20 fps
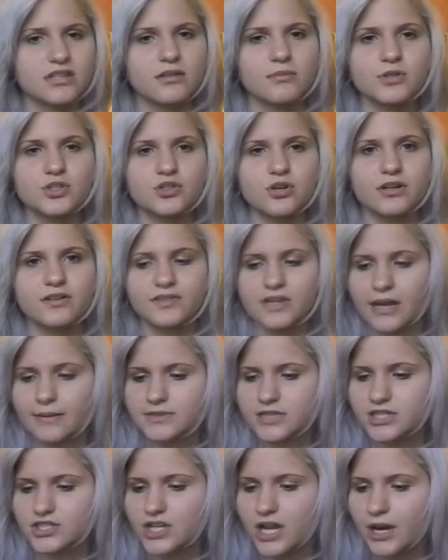the majority of
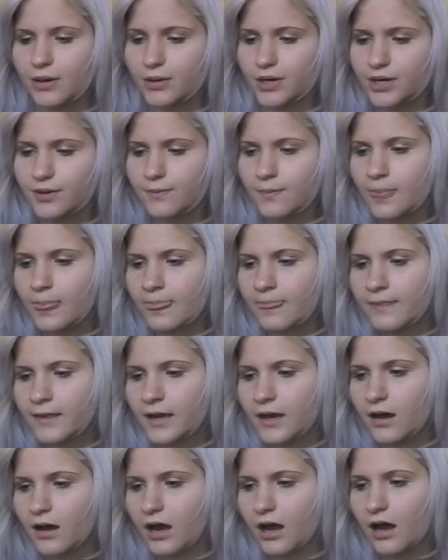times I shower.
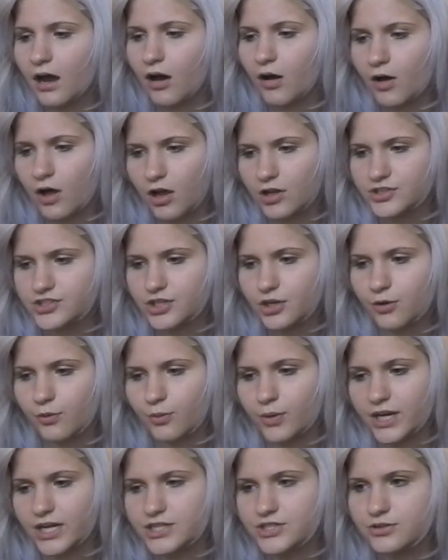Also,
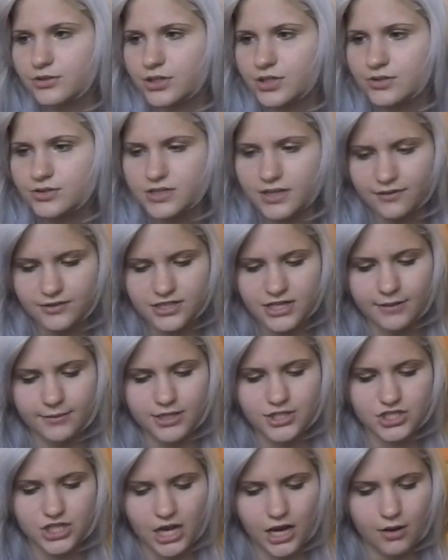what I do use every time
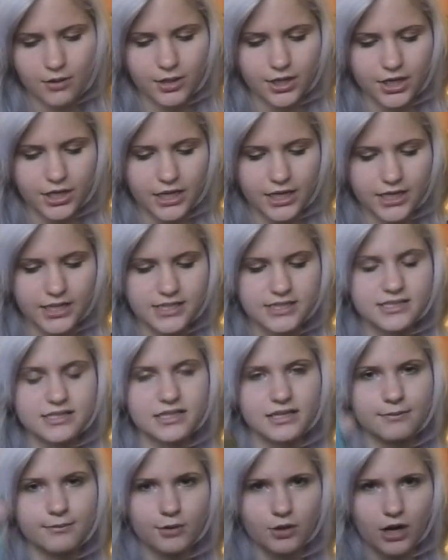I shower is
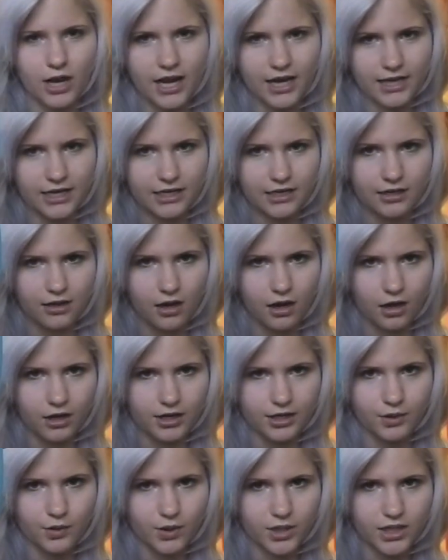the Moroccan
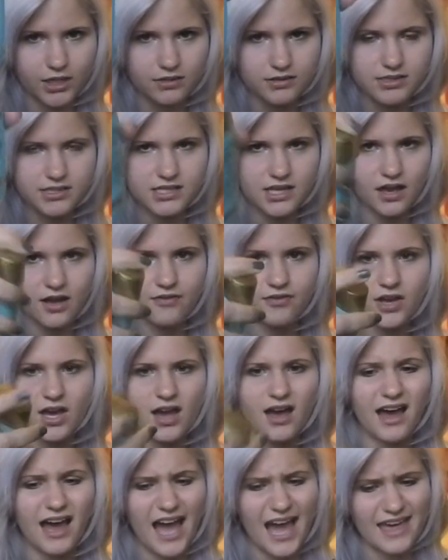argan oil stuff.
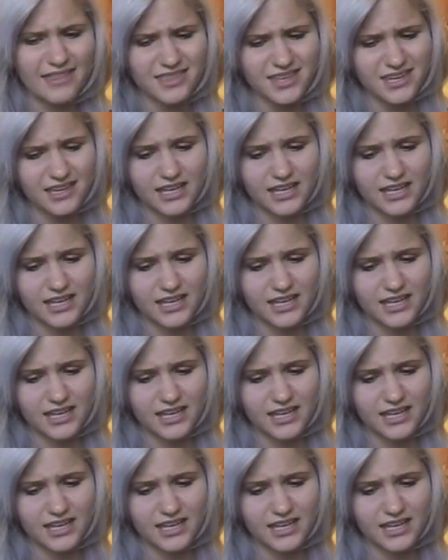I think